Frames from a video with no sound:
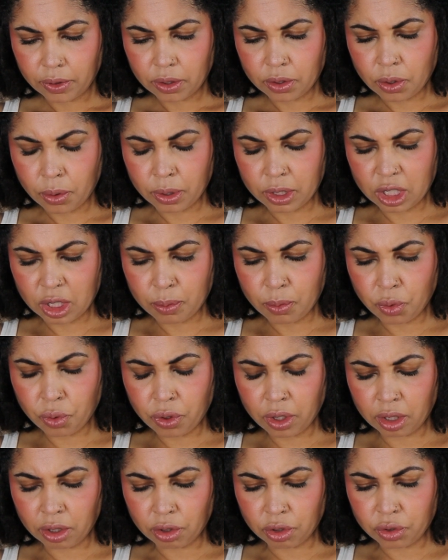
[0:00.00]
So it's
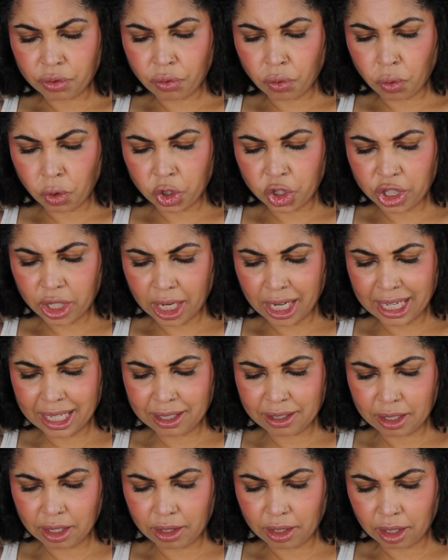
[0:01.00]
smoothing, there's 4
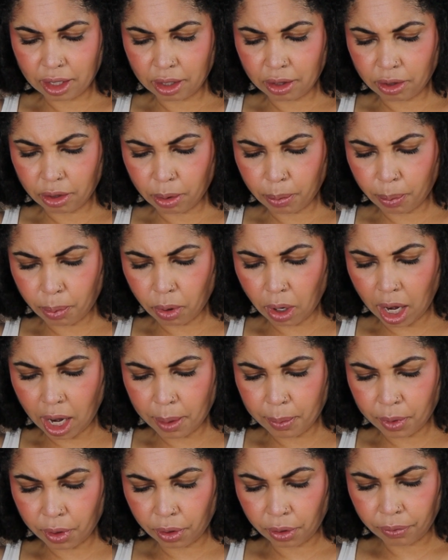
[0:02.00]
shades, and then the
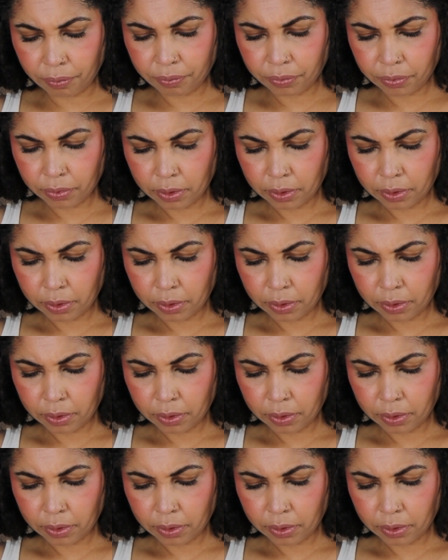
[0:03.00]
primer.